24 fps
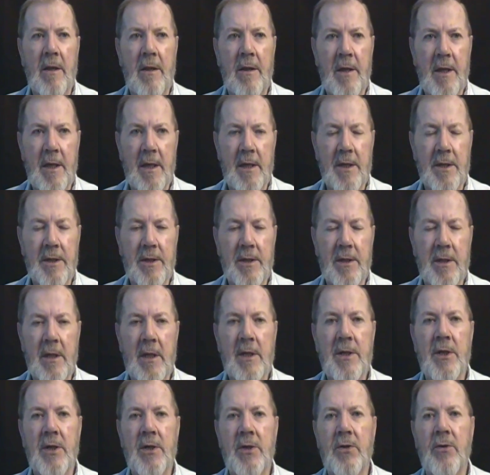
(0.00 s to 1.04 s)
This
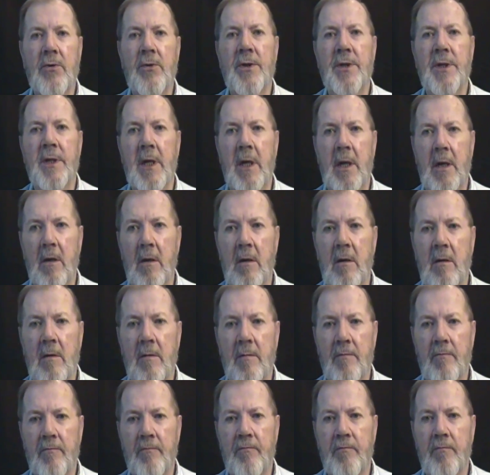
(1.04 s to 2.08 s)
is a true seeker.
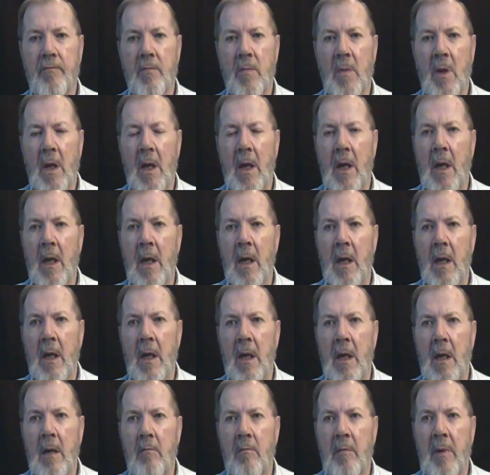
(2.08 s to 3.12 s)

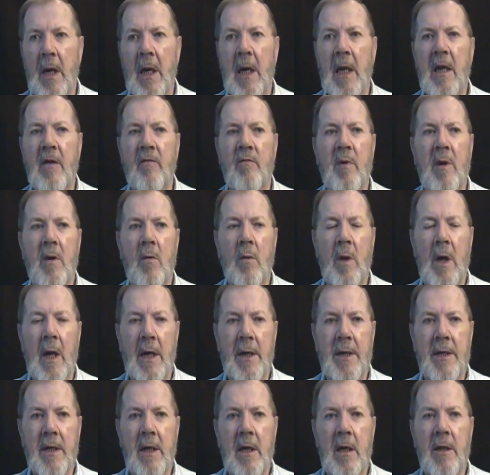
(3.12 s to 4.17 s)
Believe me when
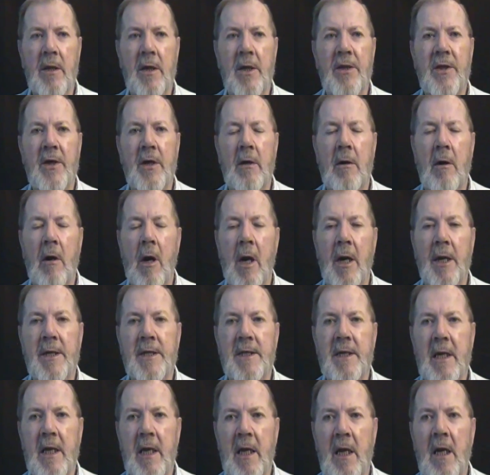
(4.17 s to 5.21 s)
I tell you that there are
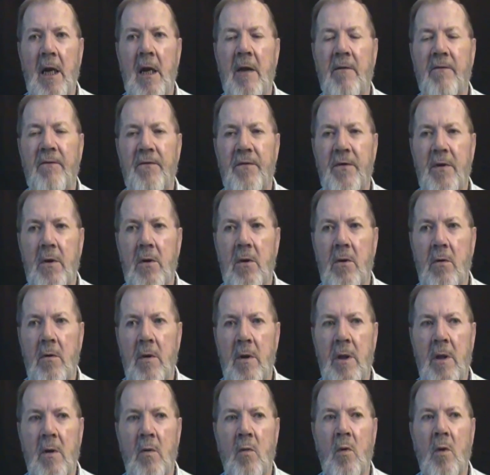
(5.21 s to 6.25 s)
exceedingly few
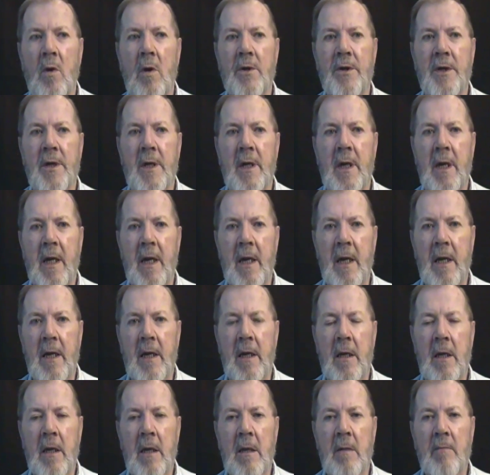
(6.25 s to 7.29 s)
in the world
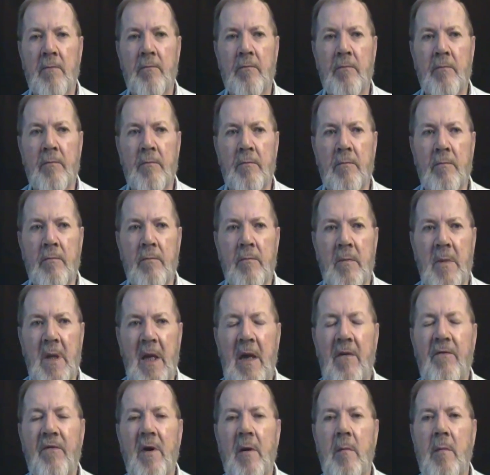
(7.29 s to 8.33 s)
today,
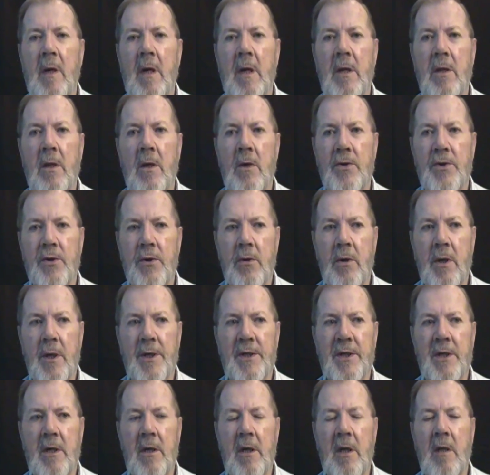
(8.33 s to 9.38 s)
even among those who
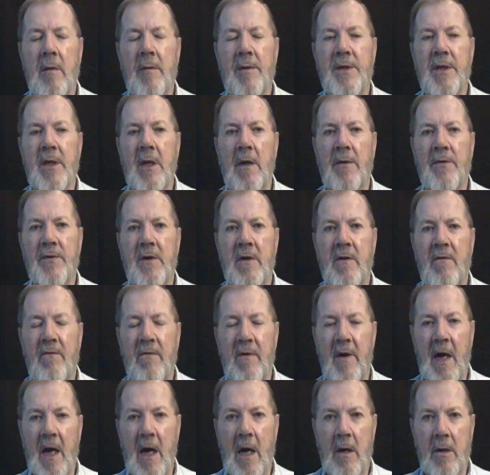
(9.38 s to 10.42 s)
consider themselves
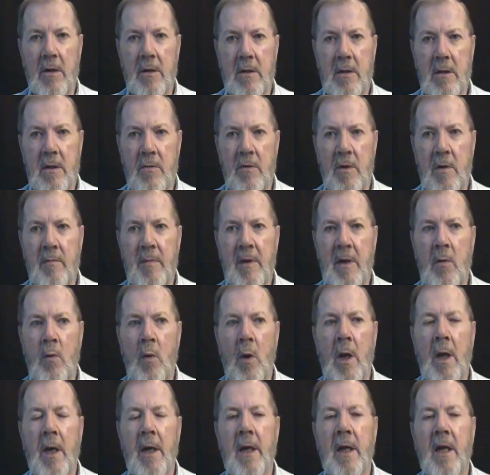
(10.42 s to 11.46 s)
devout, who would be
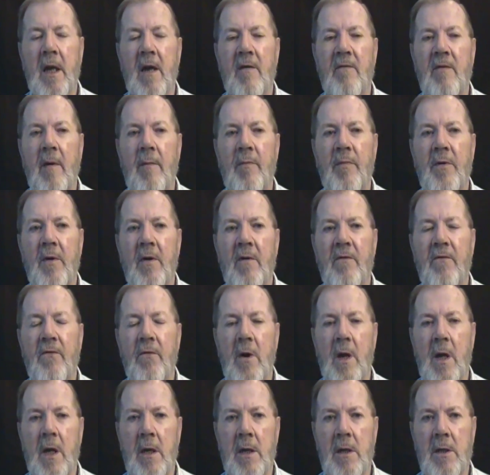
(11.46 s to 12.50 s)
willing to give up their
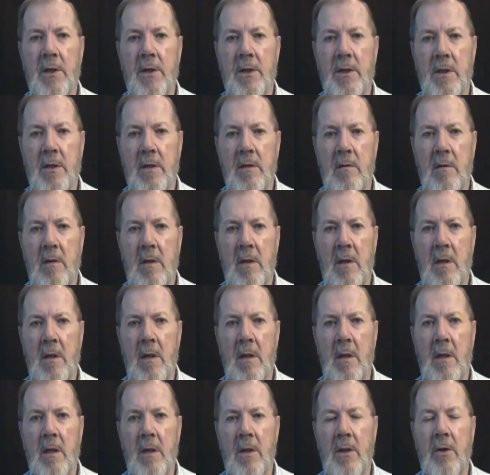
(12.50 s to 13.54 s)
friends,
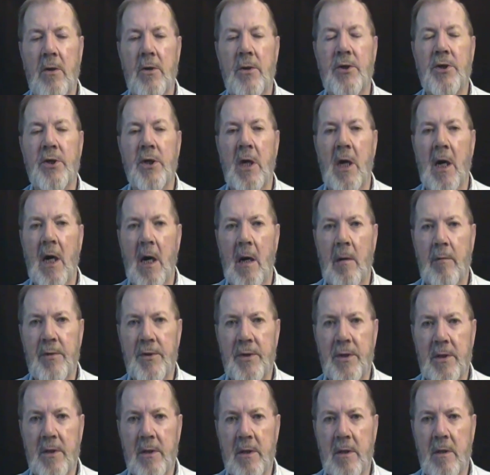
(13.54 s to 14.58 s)
their
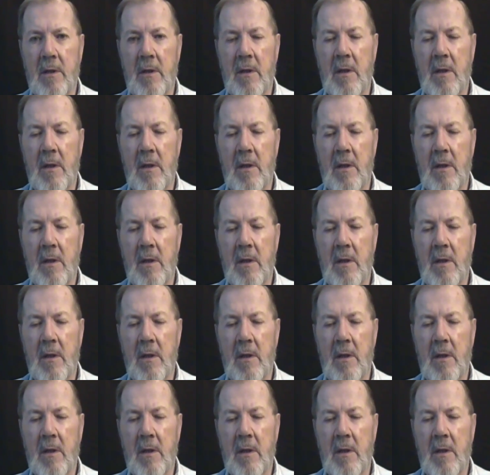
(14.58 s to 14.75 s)
jobs,